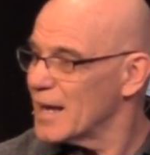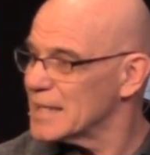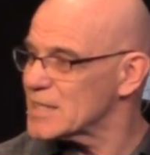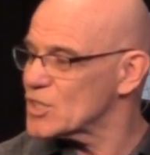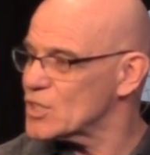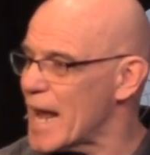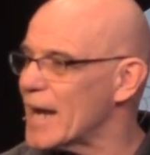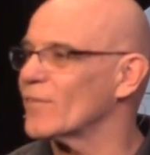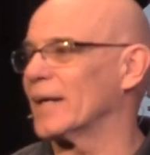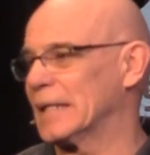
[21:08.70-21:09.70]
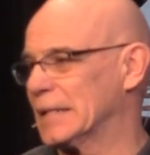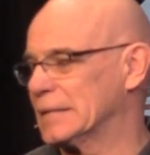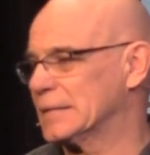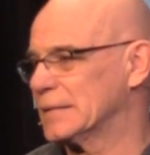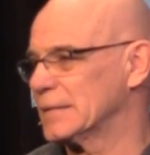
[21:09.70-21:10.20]
it's staggering
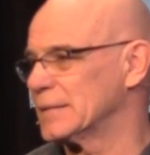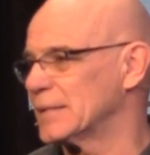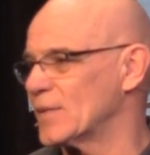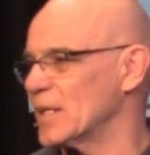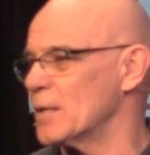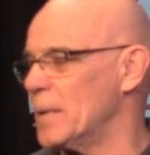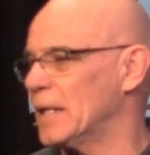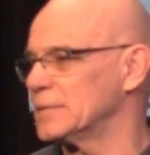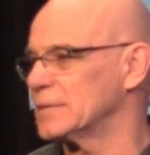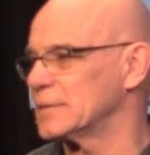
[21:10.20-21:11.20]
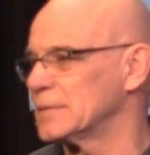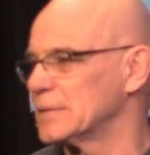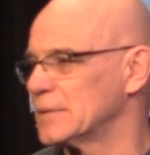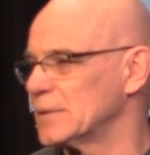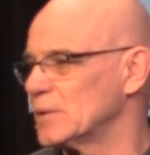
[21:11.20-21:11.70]
to think about
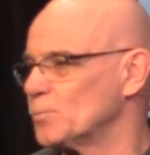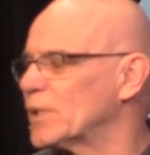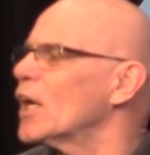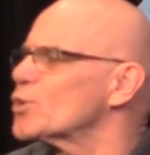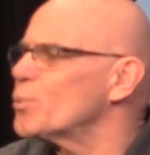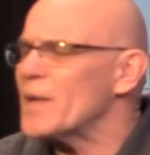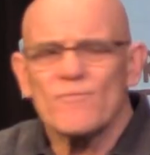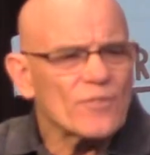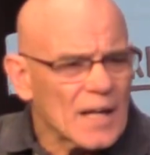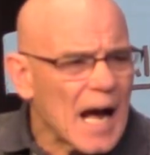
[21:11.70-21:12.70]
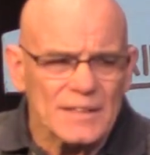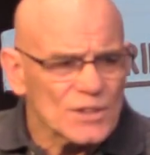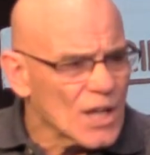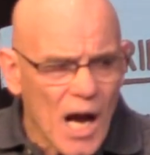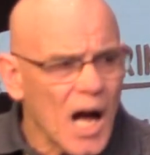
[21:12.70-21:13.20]
because we have
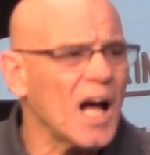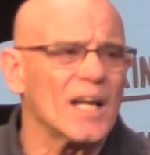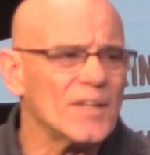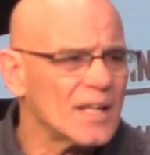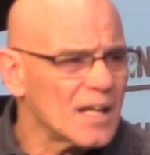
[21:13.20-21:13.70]
forgotten God